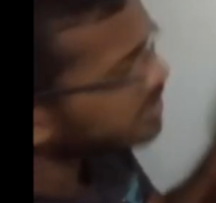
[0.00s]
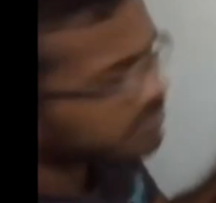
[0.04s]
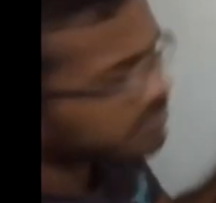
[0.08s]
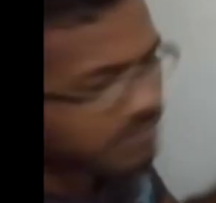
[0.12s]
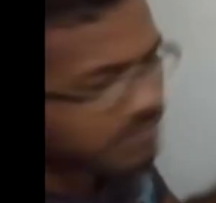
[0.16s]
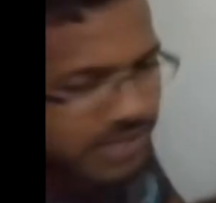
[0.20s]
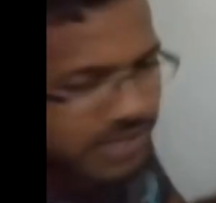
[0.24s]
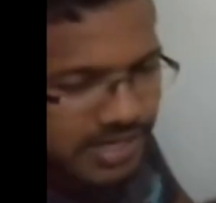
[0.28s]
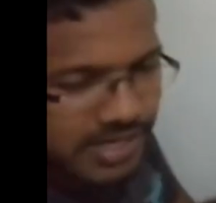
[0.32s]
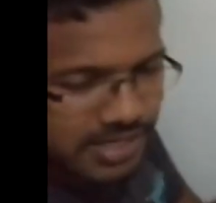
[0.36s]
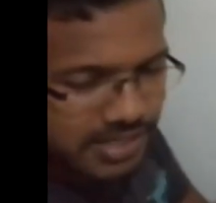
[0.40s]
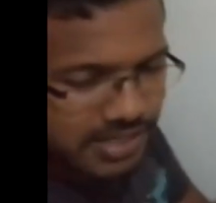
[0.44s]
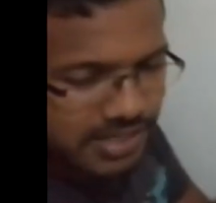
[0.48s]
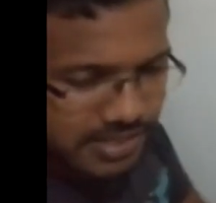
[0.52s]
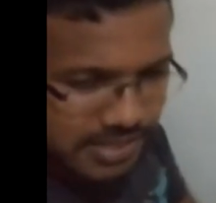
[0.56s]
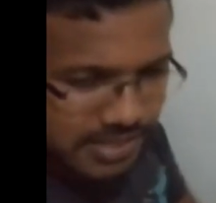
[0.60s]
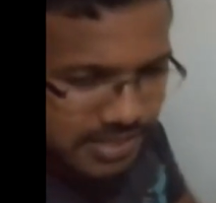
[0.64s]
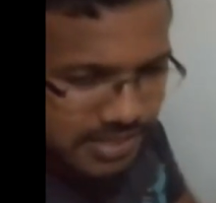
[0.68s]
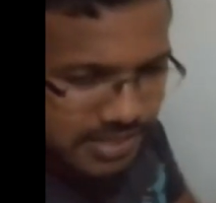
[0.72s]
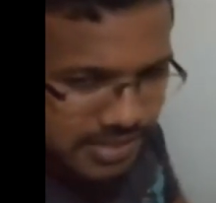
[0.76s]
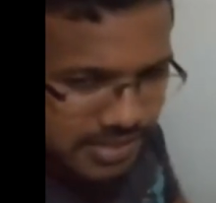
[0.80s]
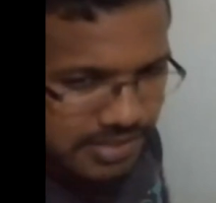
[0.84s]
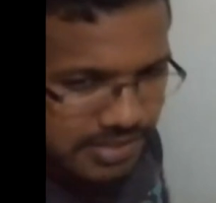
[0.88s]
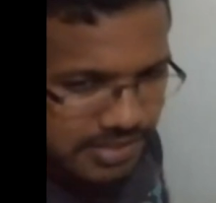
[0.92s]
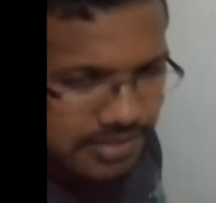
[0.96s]
to that
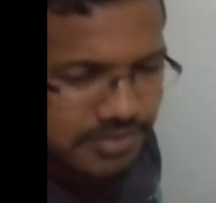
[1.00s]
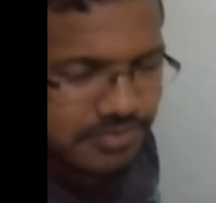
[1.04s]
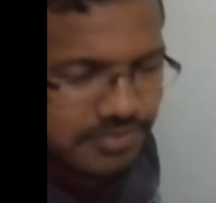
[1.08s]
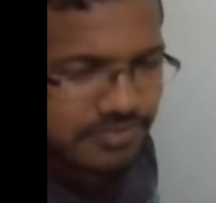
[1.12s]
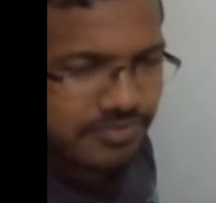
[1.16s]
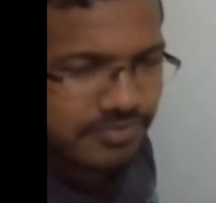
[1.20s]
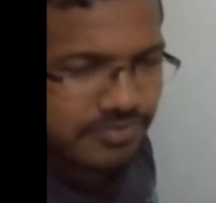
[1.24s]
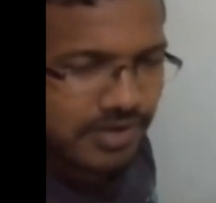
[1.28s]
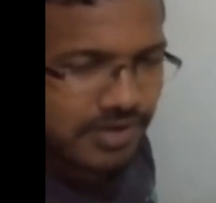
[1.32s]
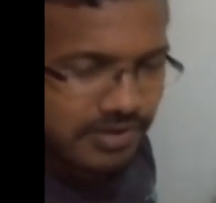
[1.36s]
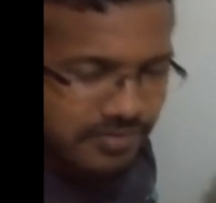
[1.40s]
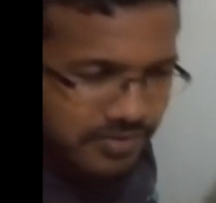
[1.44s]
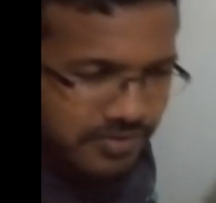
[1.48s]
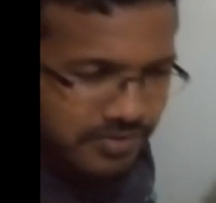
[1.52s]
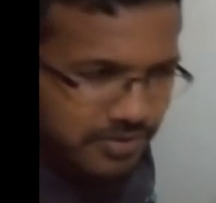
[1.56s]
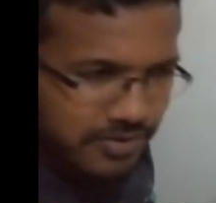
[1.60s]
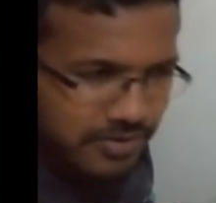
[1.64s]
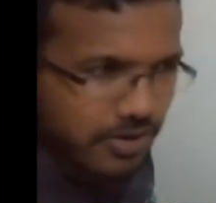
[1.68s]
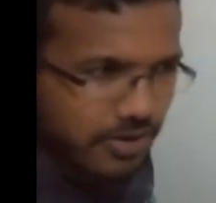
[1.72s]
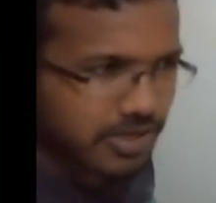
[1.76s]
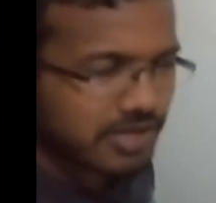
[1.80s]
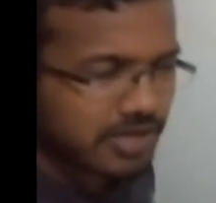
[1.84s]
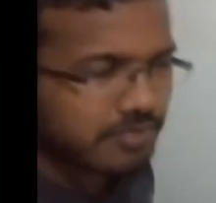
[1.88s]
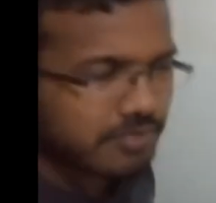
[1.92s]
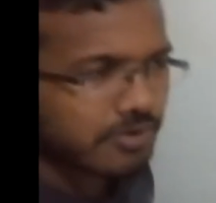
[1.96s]
what we were
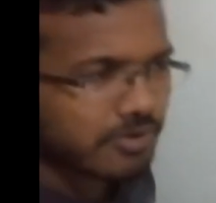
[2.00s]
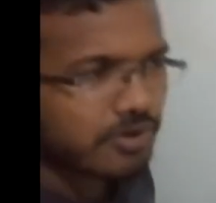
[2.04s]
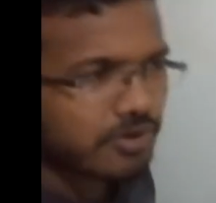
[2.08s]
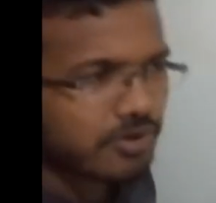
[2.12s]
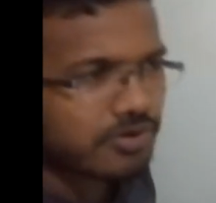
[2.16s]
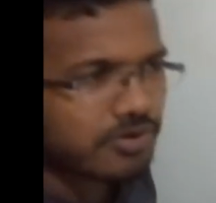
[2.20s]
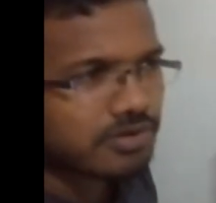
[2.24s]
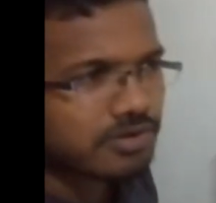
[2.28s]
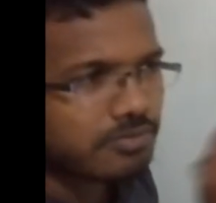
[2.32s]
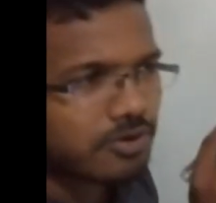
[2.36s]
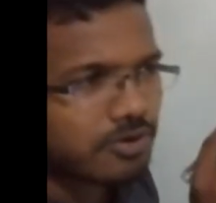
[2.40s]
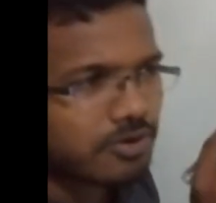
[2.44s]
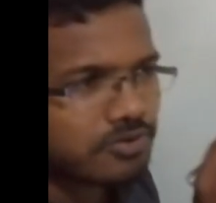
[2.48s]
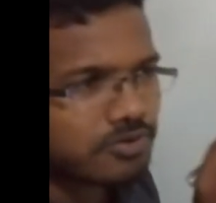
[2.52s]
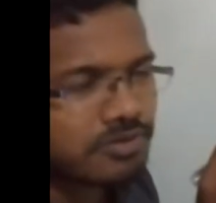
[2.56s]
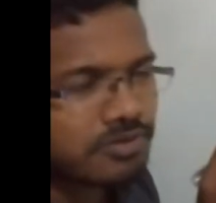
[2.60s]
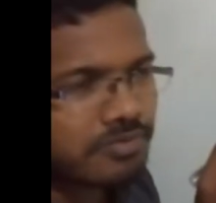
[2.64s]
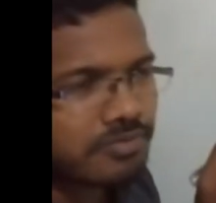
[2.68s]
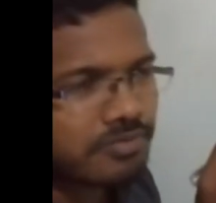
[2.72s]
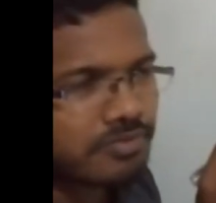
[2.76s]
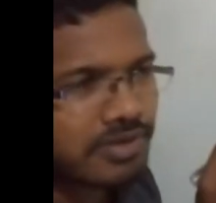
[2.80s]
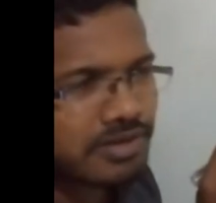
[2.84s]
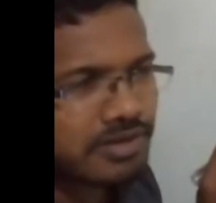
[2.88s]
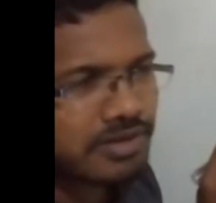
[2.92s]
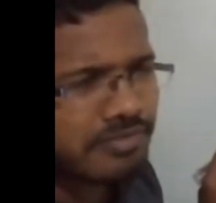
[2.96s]
talking about the
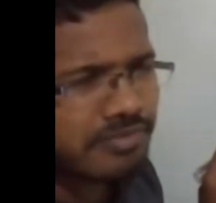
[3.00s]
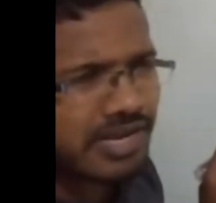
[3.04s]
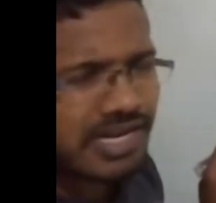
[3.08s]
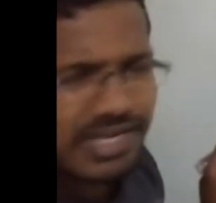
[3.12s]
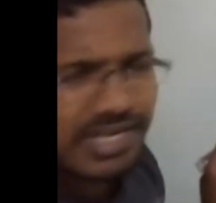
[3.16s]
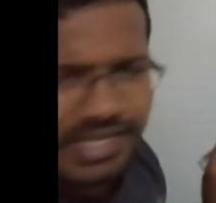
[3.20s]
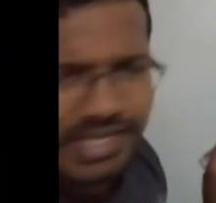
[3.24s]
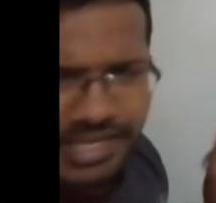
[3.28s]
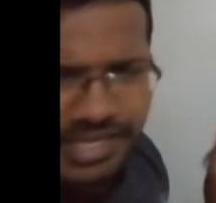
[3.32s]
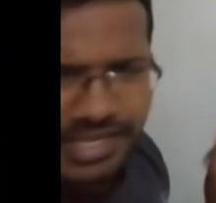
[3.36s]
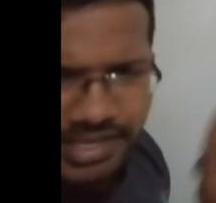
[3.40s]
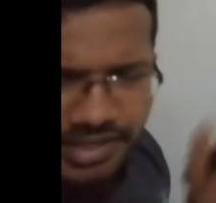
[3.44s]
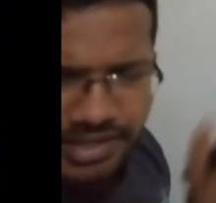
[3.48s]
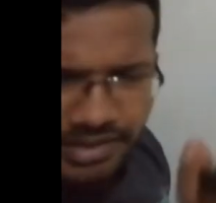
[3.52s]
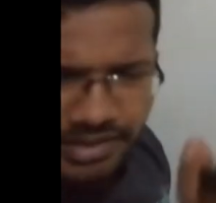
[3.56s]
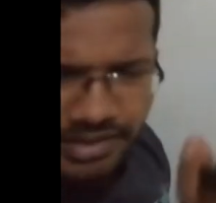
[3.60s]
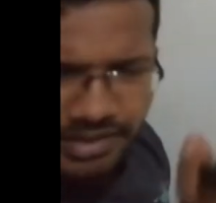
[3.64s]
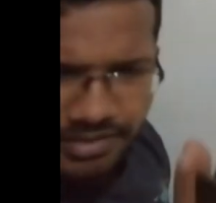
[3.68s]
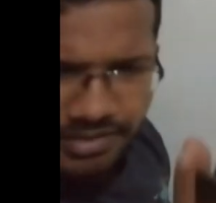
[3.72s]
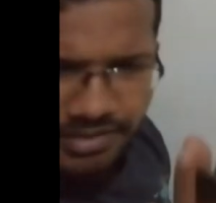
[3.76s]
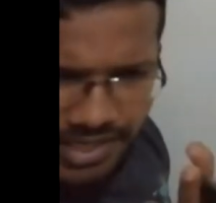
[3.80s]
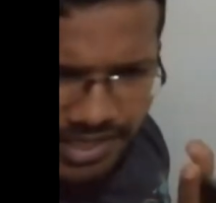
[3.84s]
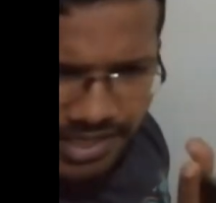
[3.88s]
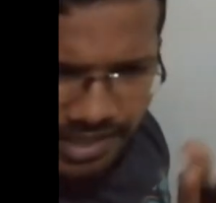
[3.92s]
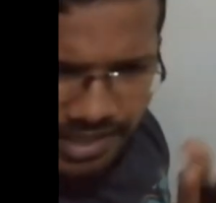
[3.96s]
melting
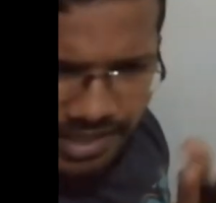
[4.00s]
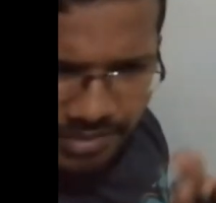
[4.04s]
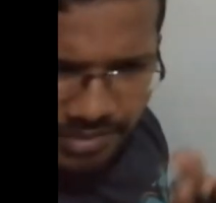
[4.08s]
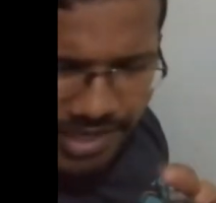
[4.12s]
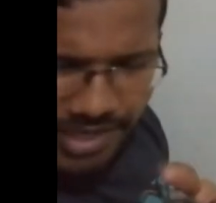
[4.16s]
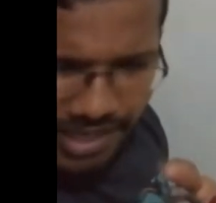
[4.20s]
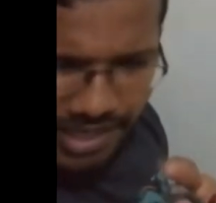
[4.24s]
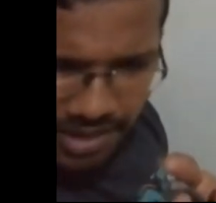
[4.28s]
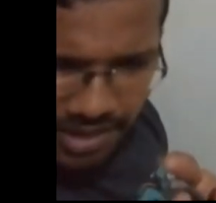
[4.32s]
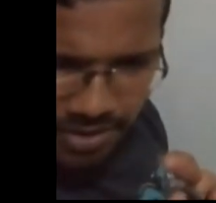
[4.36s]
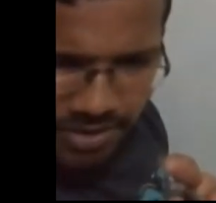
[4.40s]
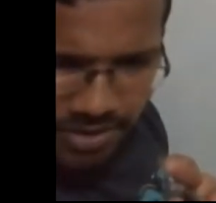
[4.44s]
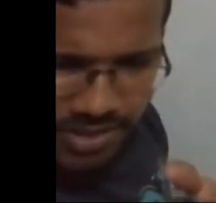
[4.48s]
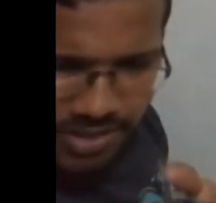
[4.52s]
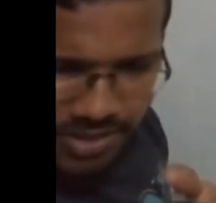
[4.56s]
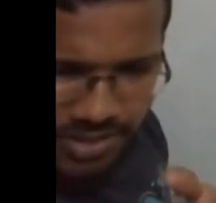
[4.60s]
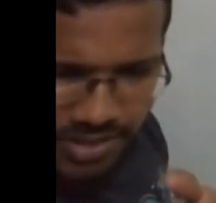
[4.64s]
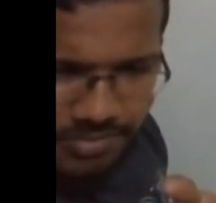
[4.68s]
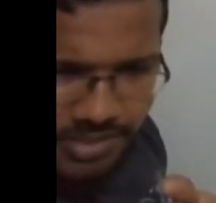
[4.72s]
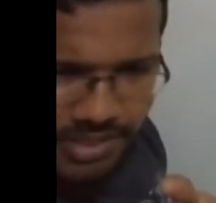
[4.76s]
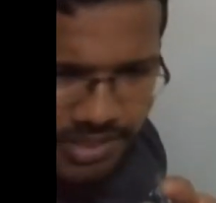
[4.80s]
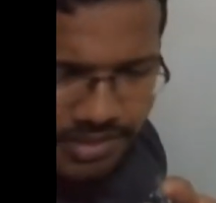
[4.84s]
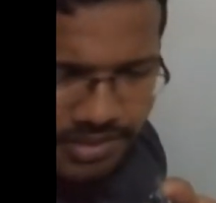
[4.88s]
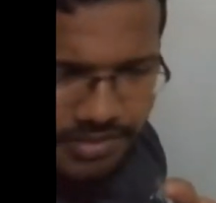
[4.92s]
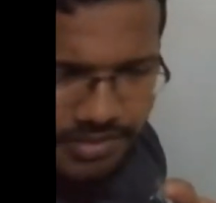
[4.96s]
metal or something.